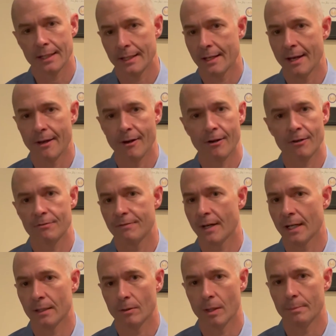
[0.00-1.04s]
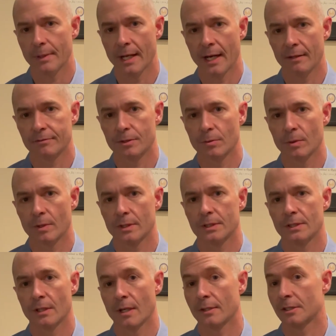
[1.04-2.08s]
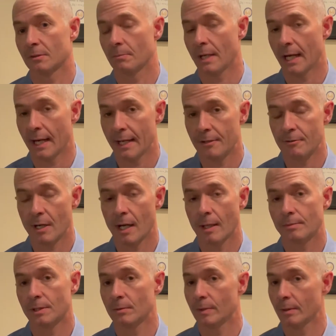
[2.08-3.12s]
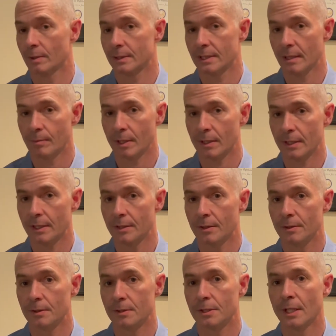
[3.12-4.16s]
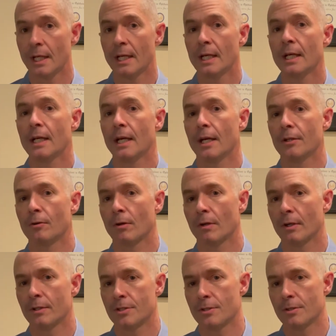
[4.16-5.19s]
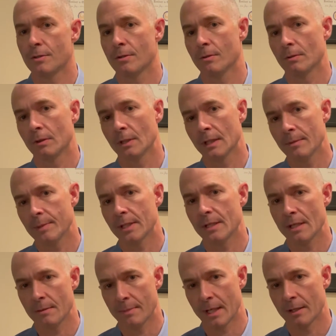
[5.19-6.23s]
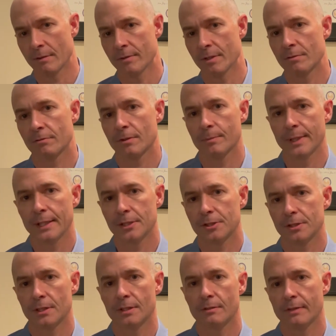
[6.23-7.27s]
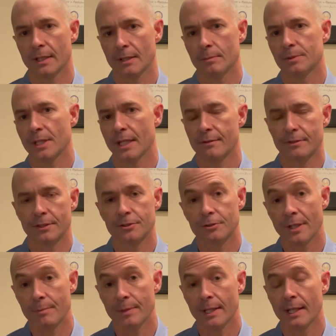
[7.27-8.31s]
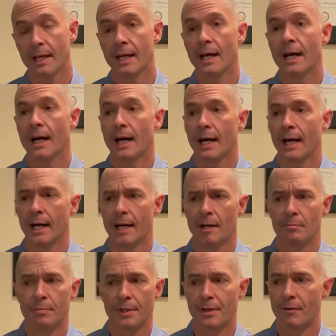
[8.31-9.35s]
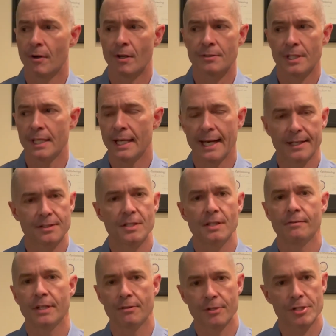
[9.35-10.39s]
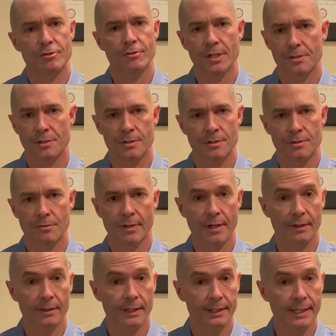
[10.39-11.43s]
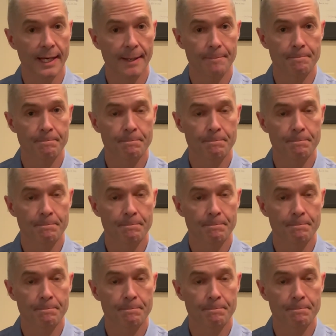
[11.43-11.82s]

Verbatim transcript: of care or follow up afterwards. There are some eye drops that we will typically use in order to limit the amount of inflammation that develops after the treatment. Uh, but there aren't any activity restrictions or anything like that.